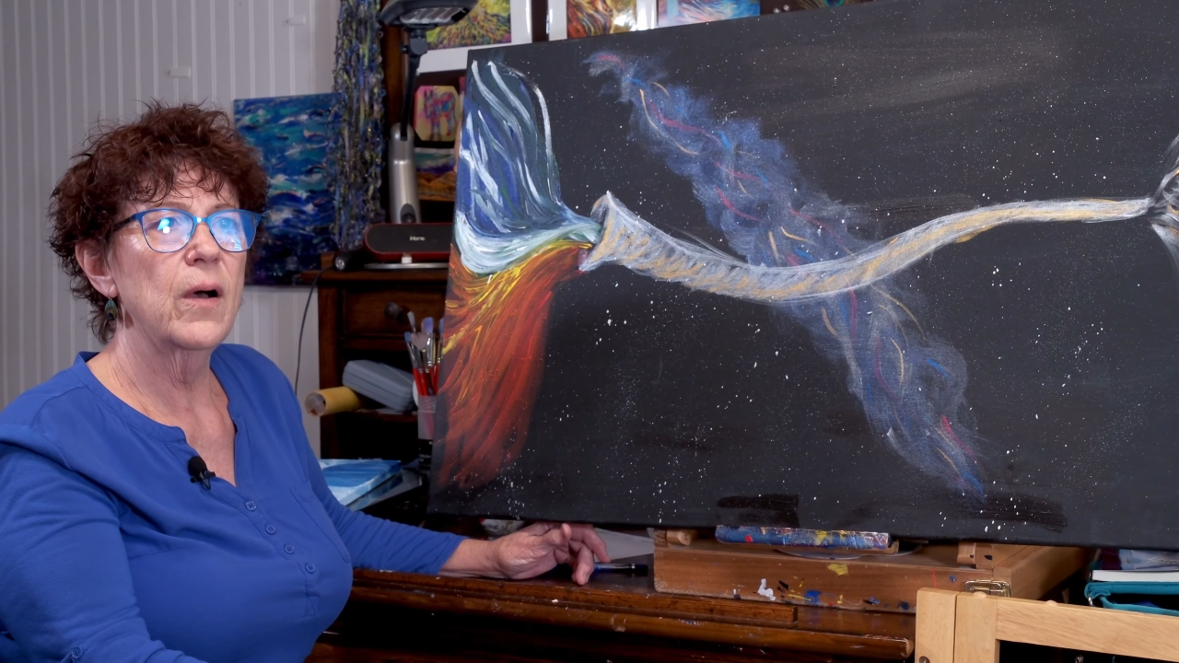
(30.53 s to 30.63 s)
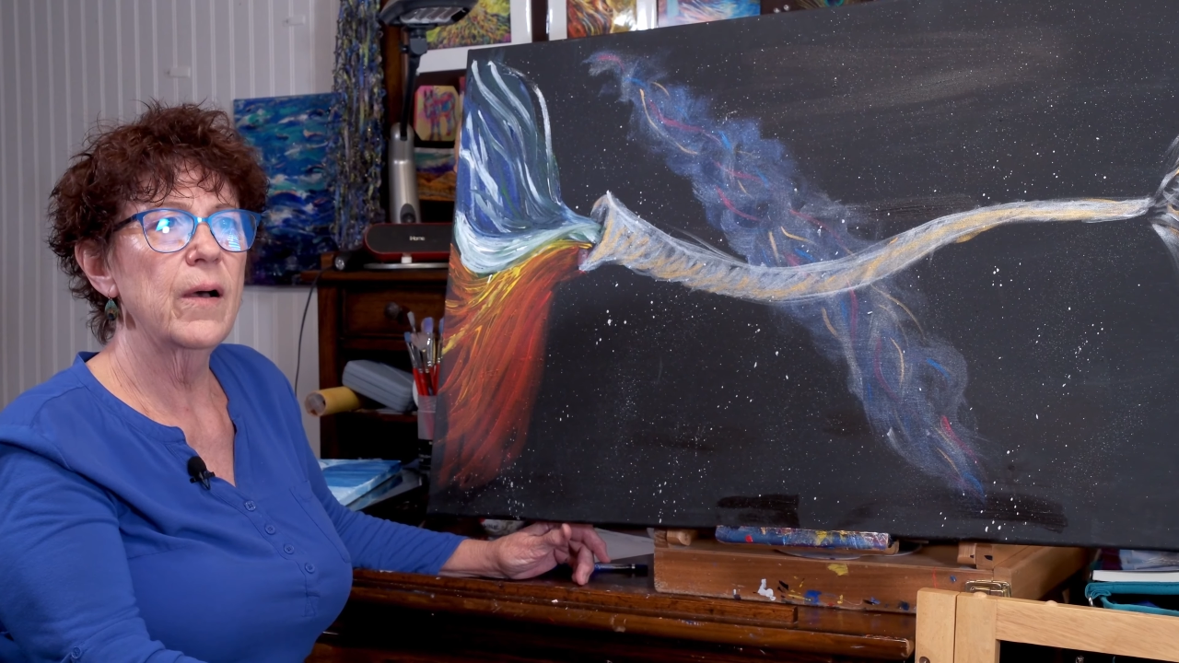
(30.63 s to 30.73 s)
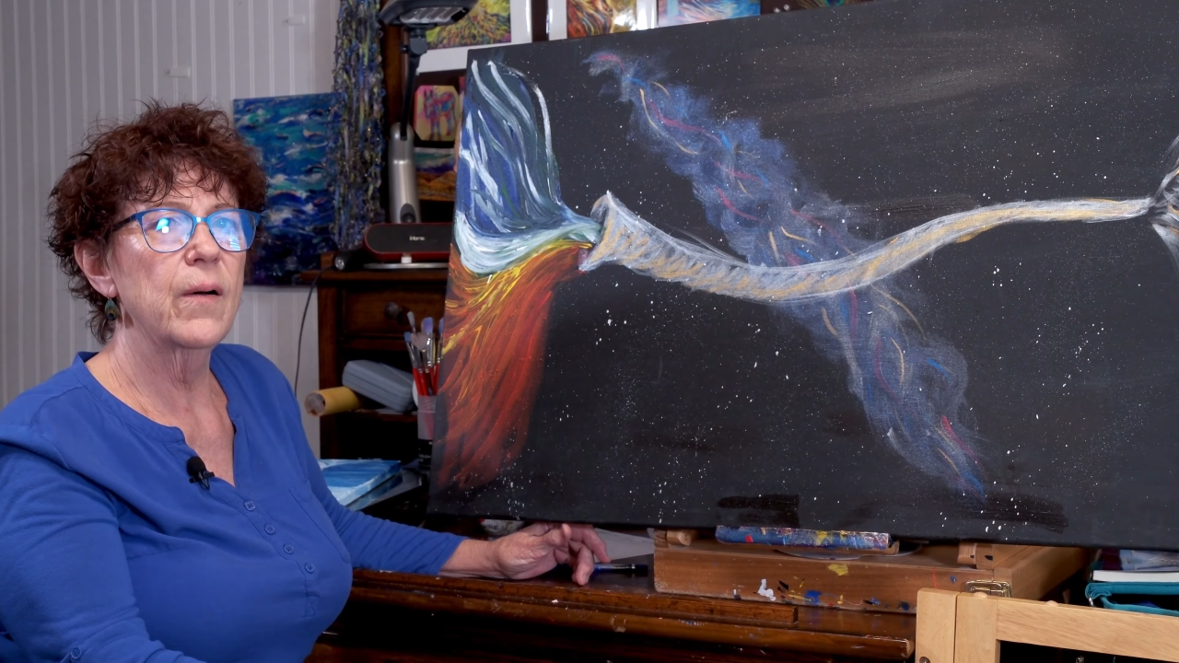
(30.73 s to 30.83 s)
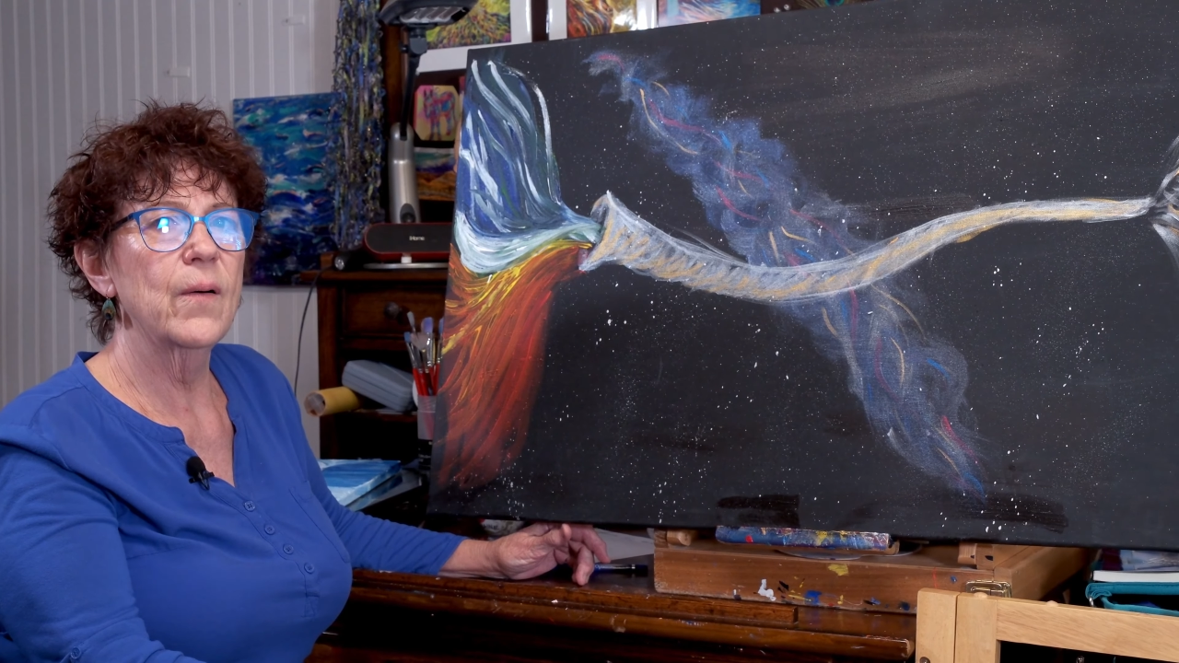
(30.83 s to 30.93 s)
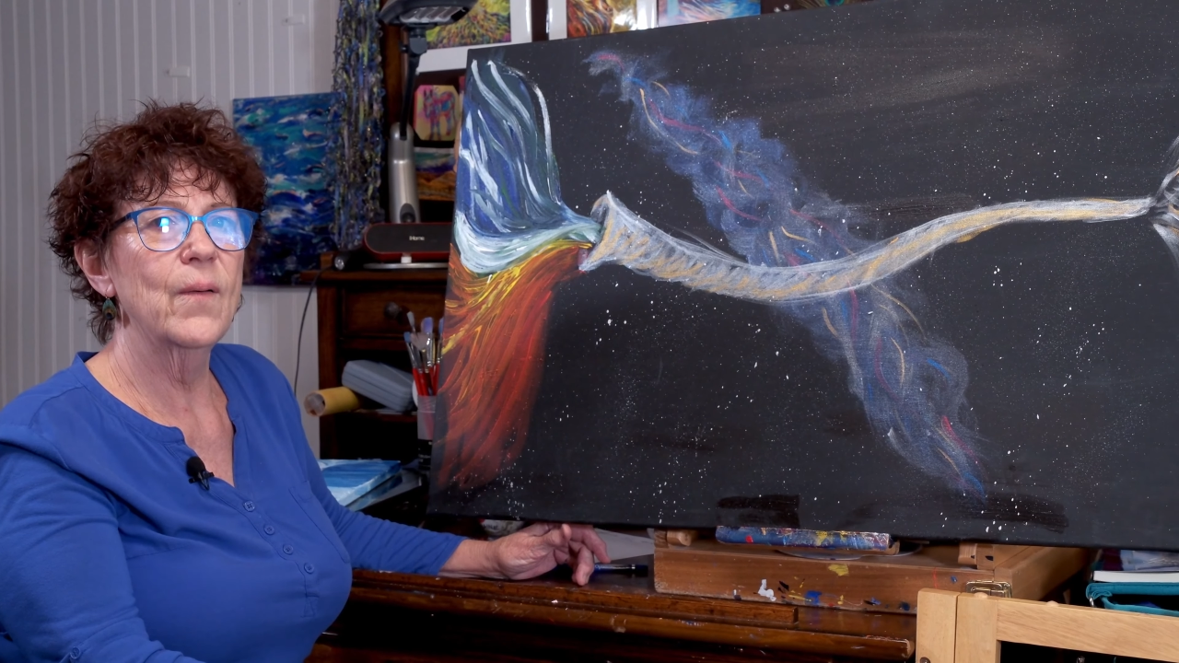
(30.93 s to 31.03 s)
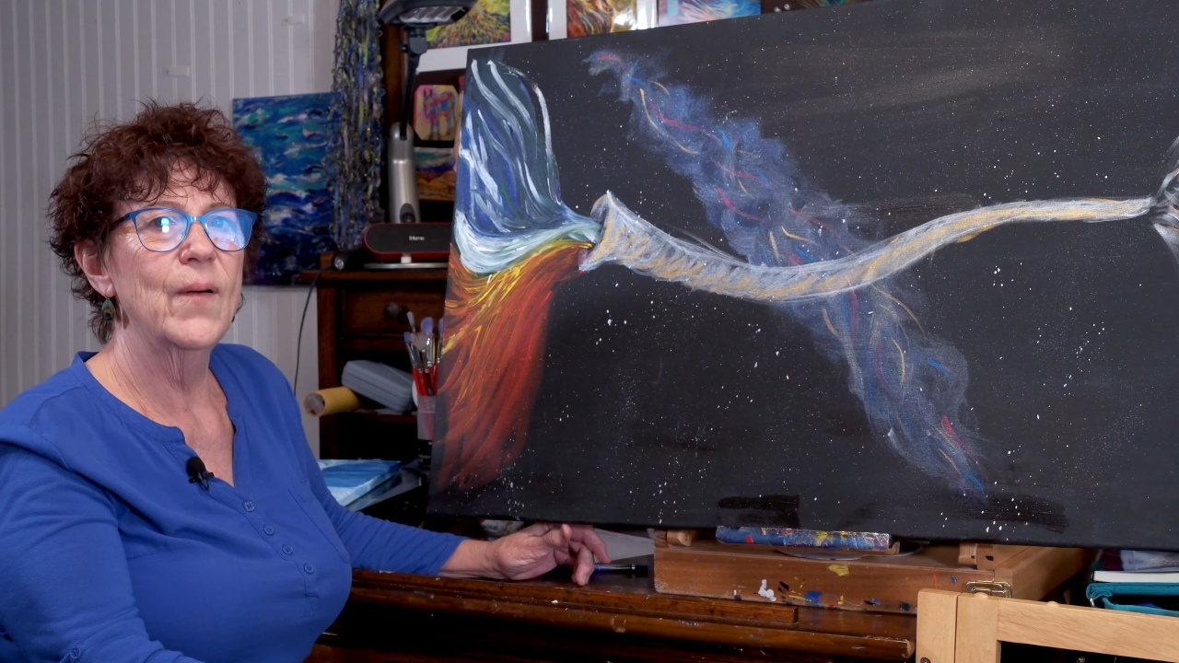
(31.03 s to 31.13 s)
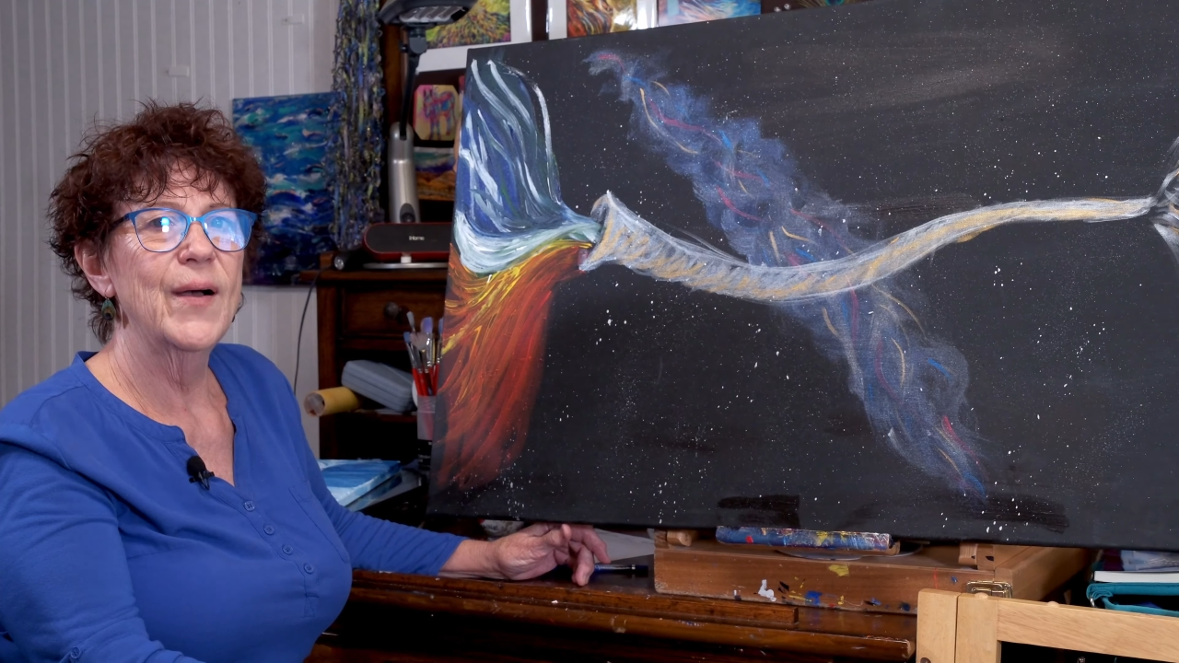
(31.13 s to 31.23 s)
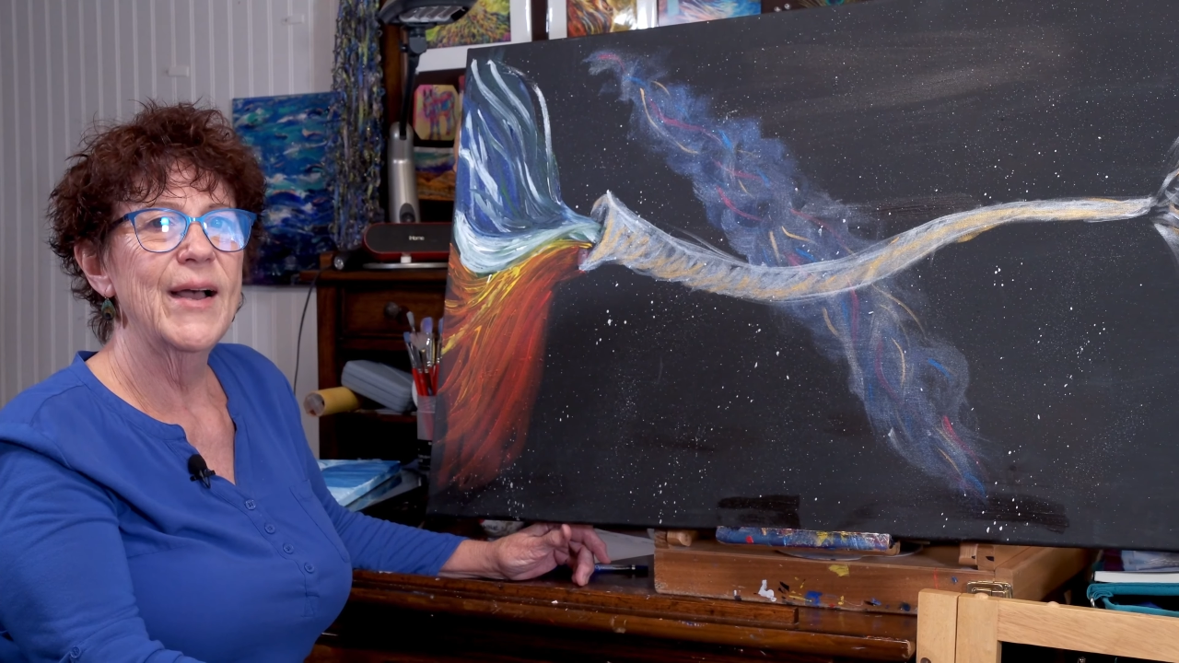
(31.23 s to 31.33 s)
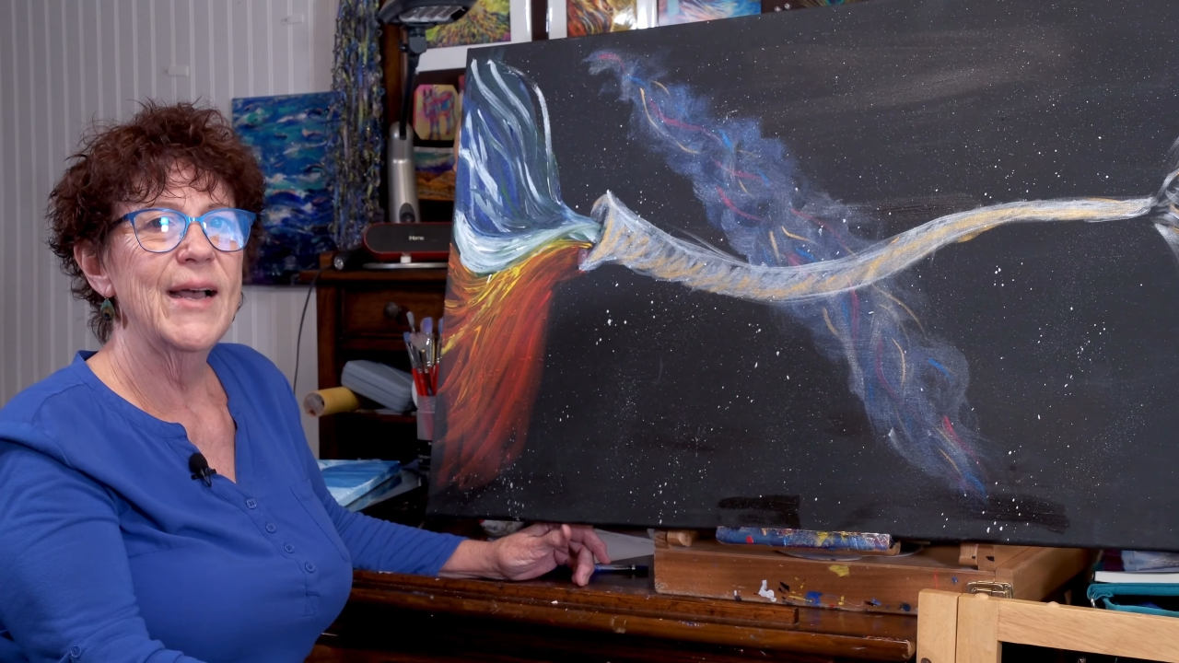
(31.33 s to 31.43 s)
uh-oh.